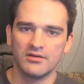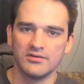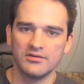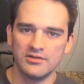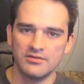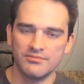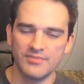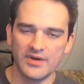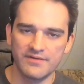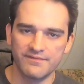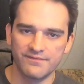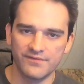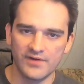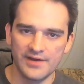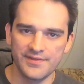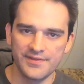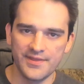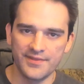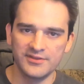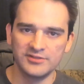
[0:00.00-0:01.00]
You might
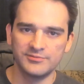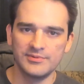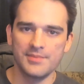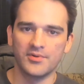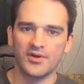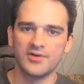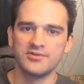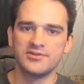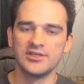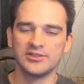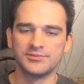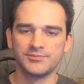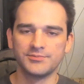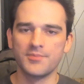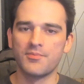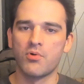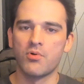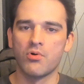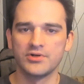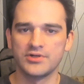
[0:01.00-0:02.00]
find that these people are
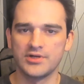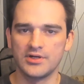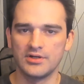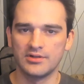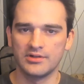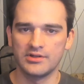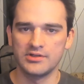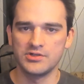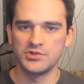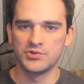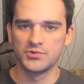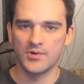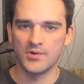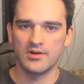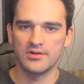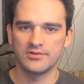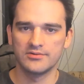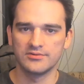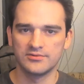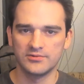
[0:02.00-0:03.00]
disproportionately
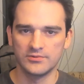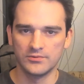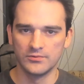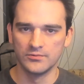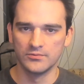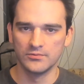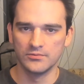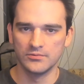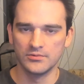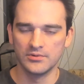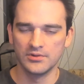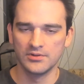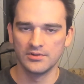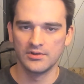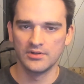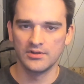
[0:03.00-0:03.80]
drawn to